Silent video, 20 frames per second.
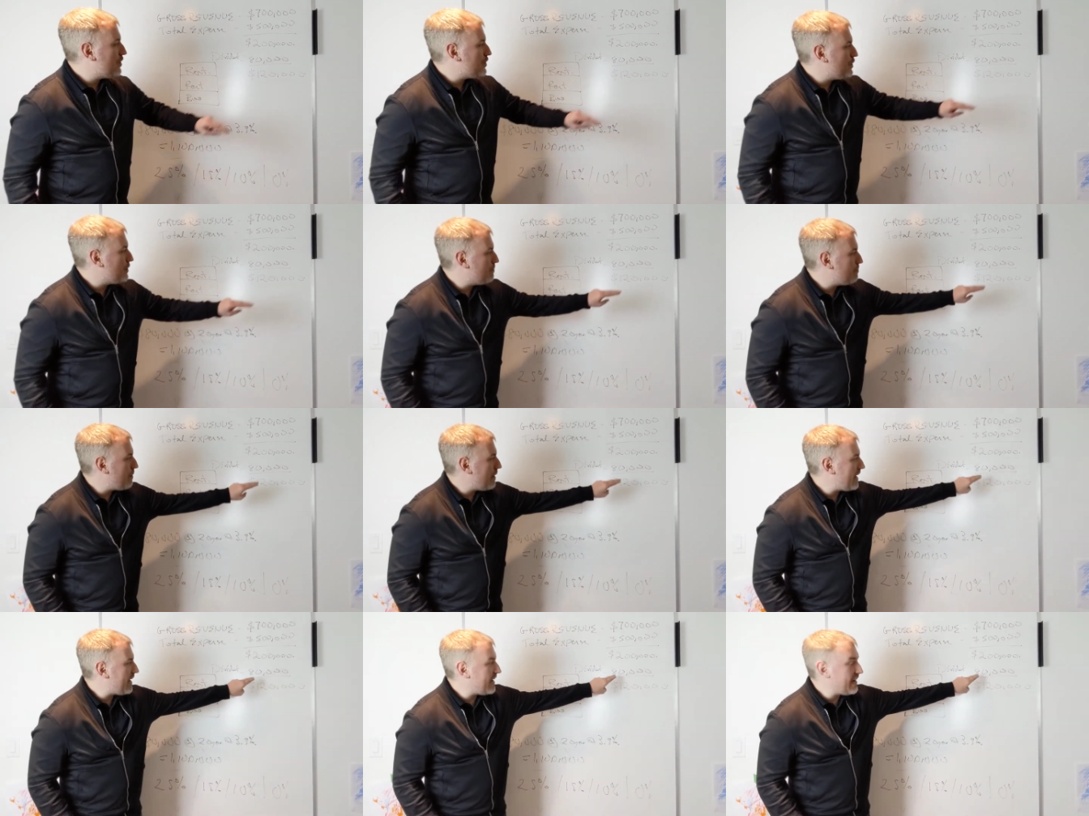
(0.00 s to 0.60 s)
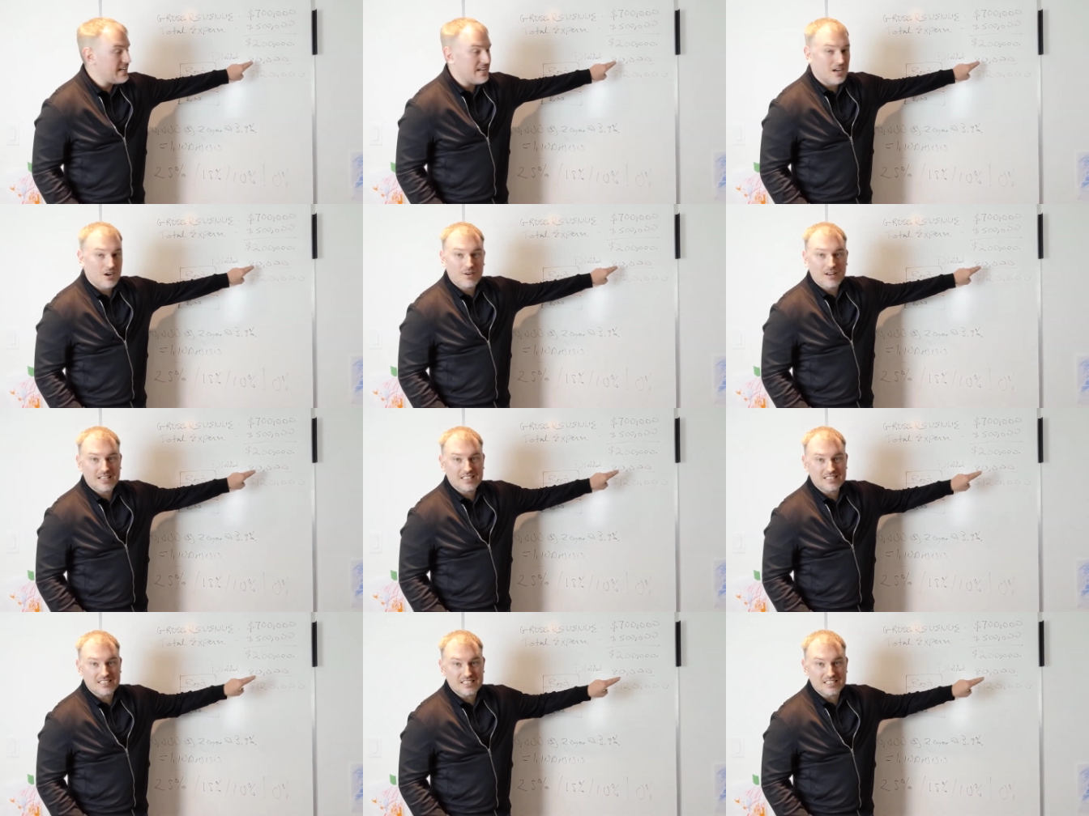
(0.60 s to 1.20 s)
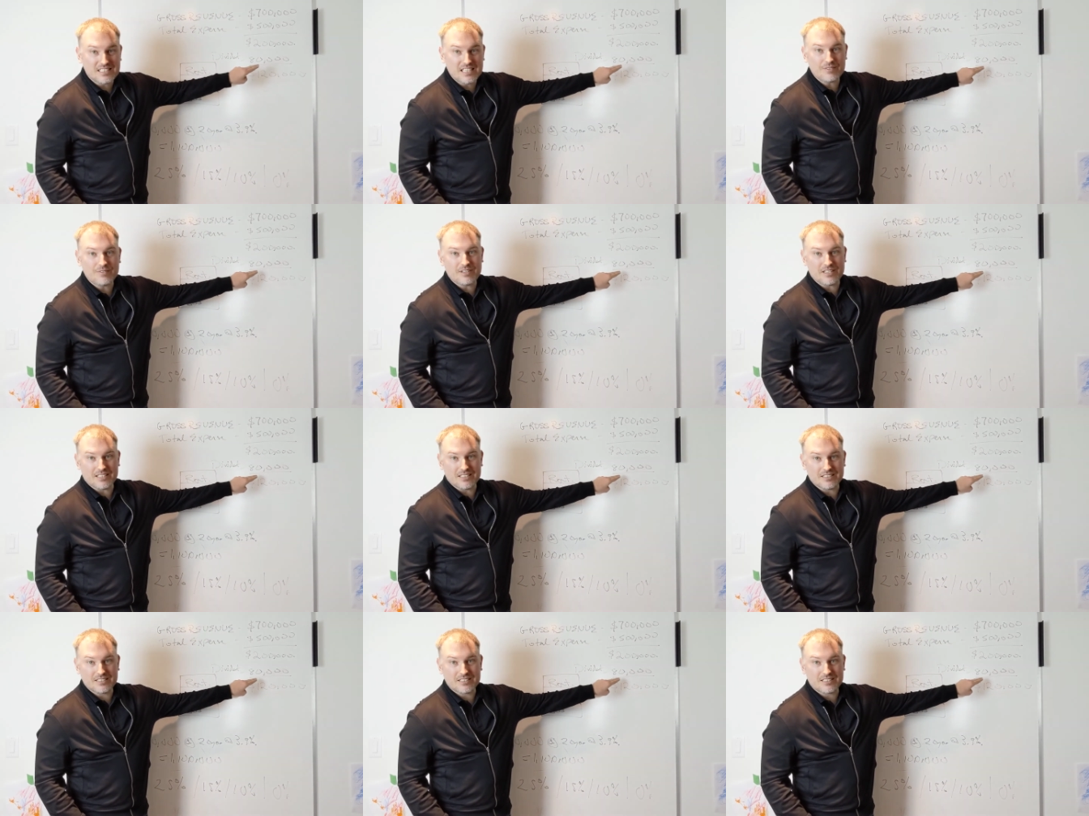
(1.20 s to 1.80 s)
You pay it out as
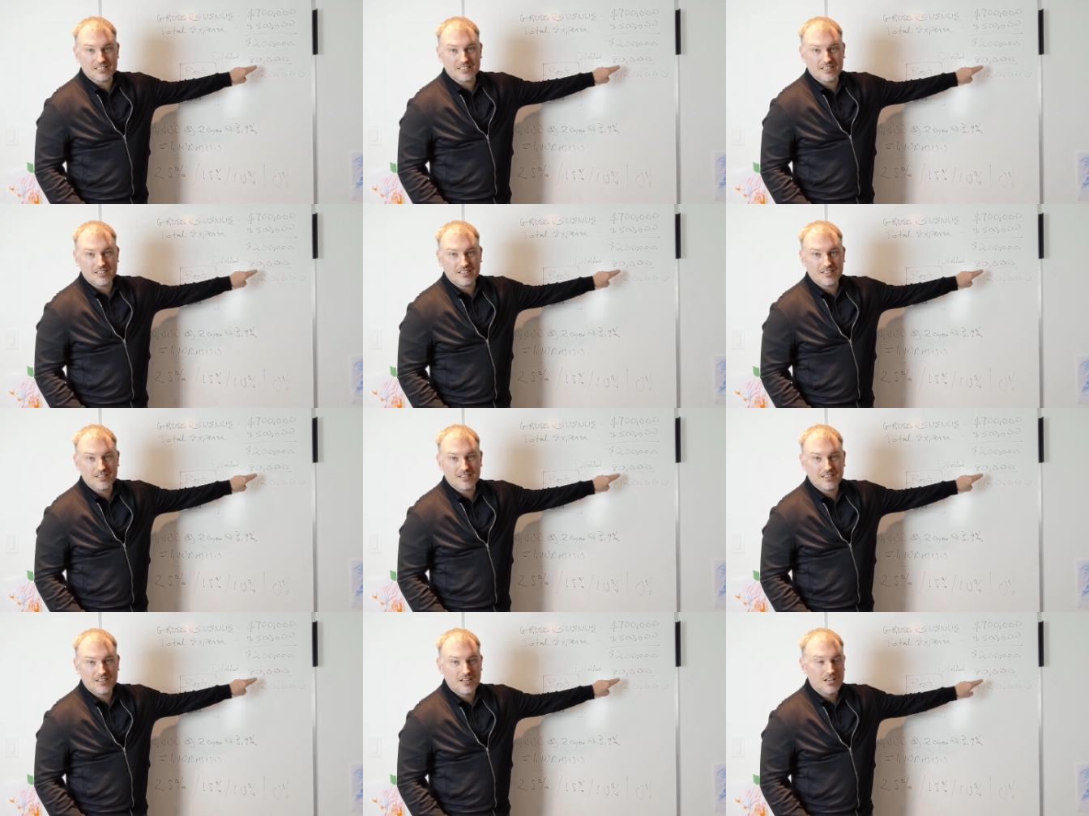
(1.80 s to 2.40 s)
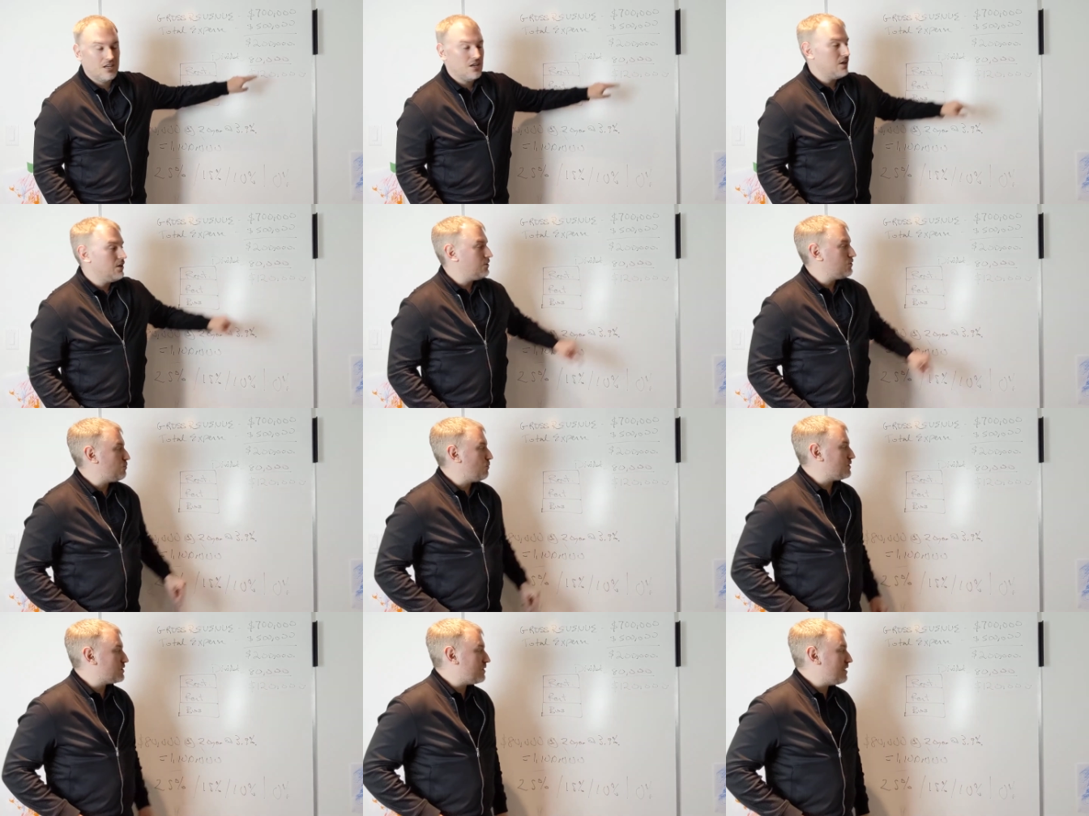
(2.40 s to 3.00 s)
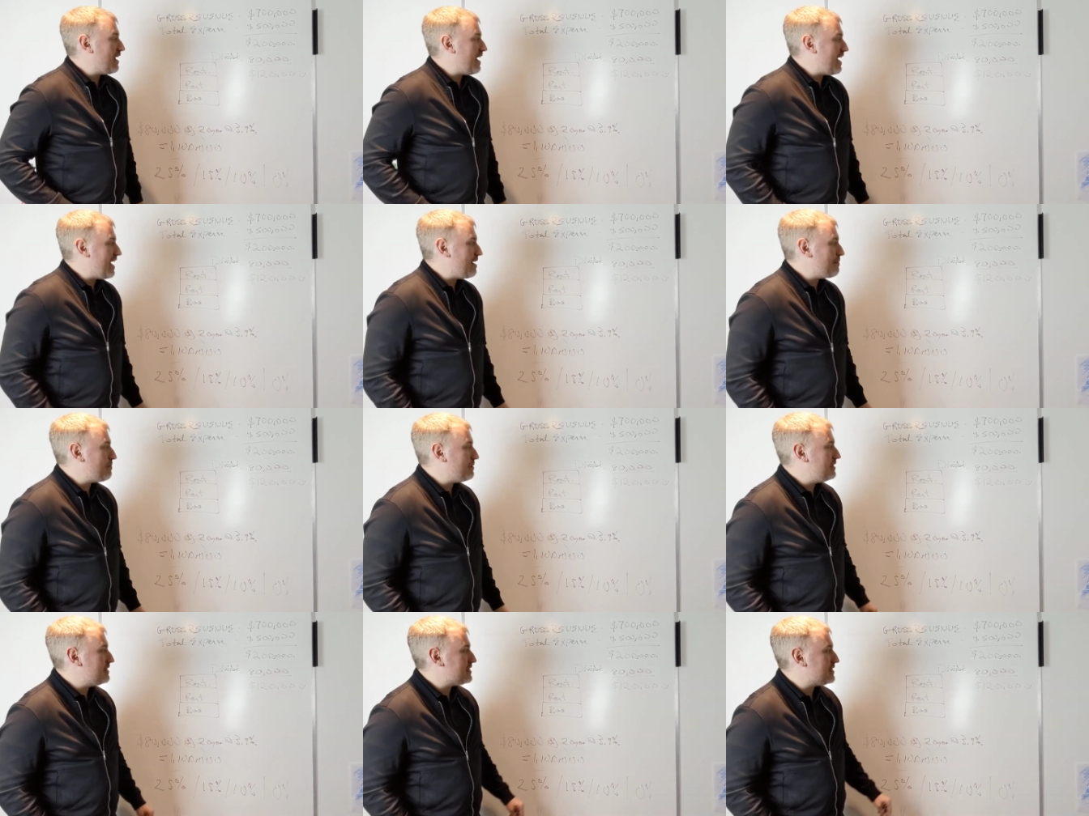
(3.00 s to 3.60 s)
dividends. So what's going to
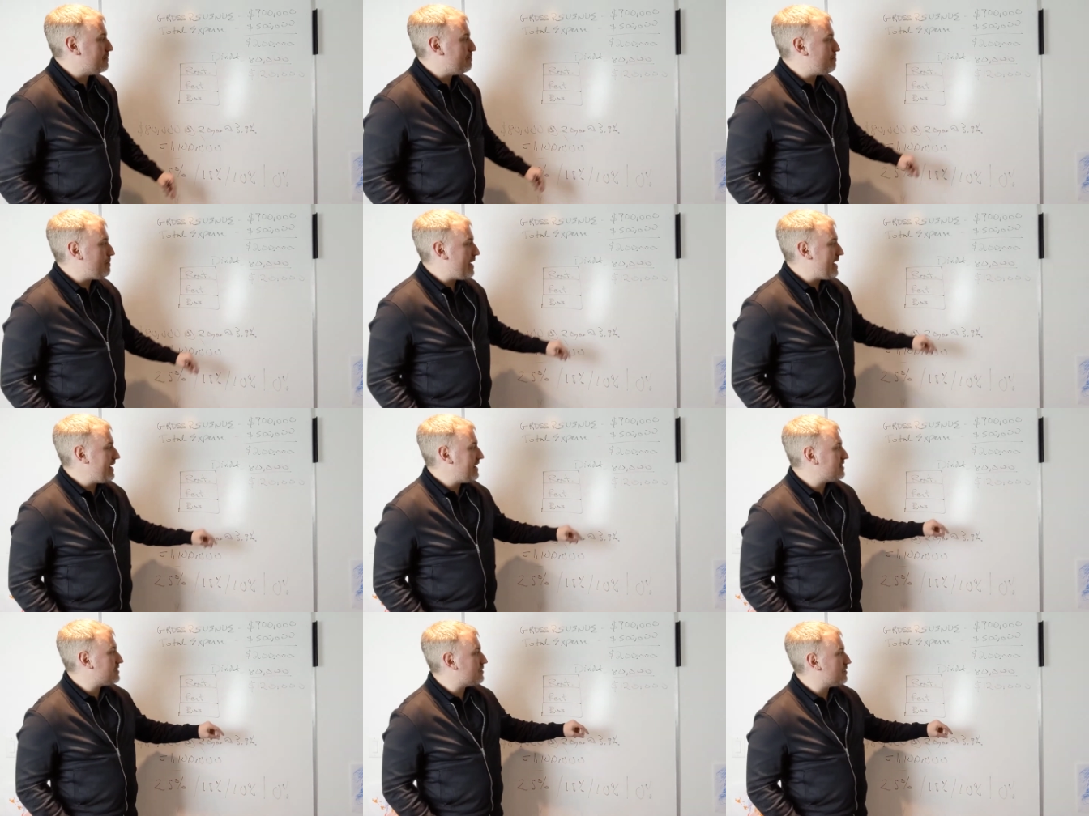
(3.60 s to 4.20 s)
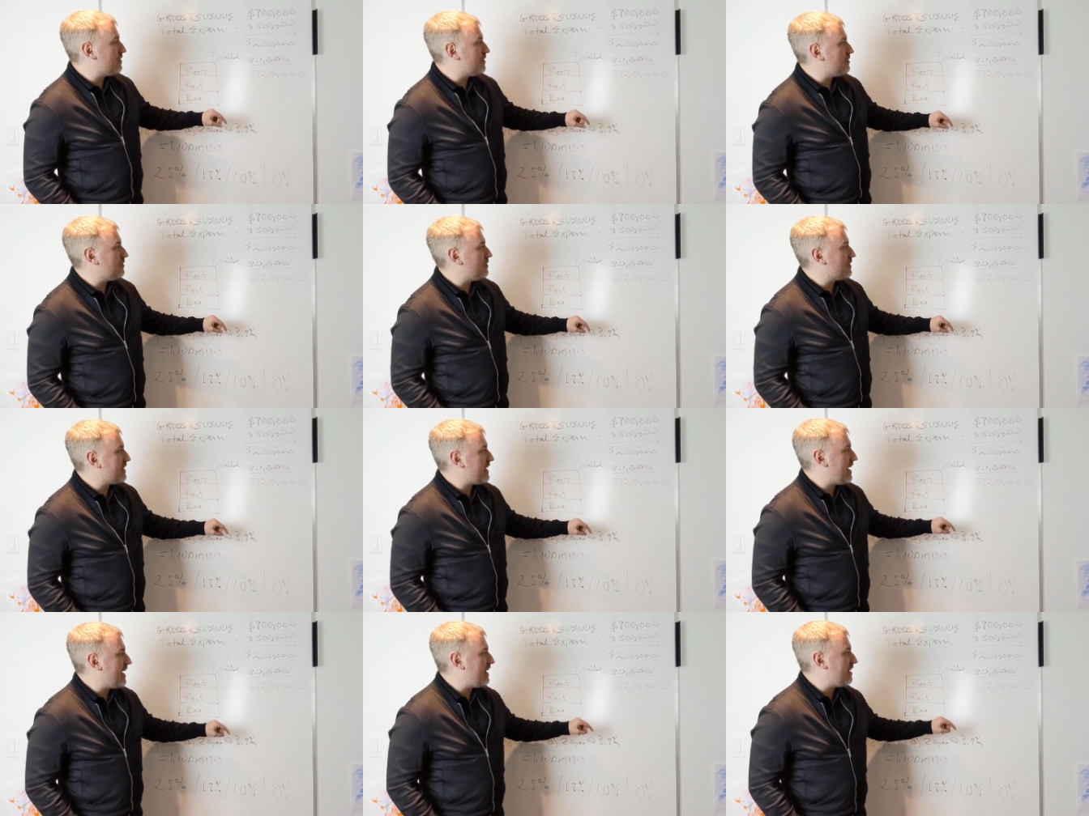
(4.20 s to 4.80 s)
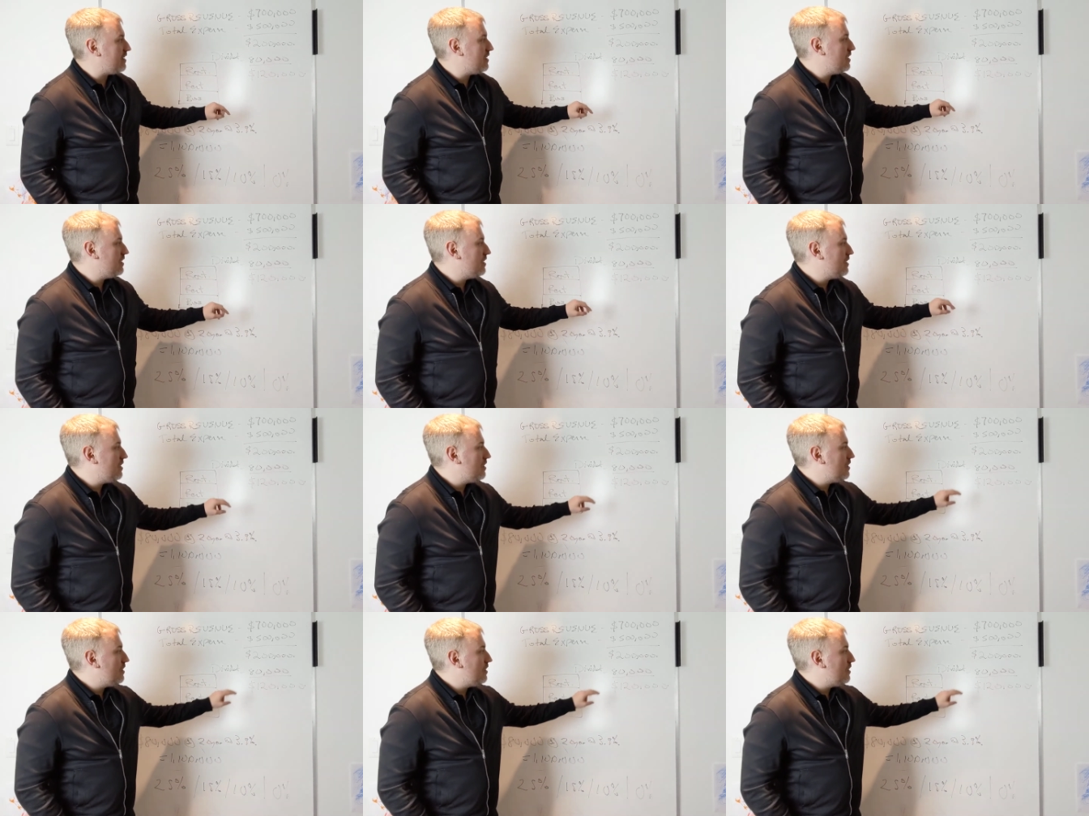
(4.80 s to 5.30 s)
happen is the bank is going to look at,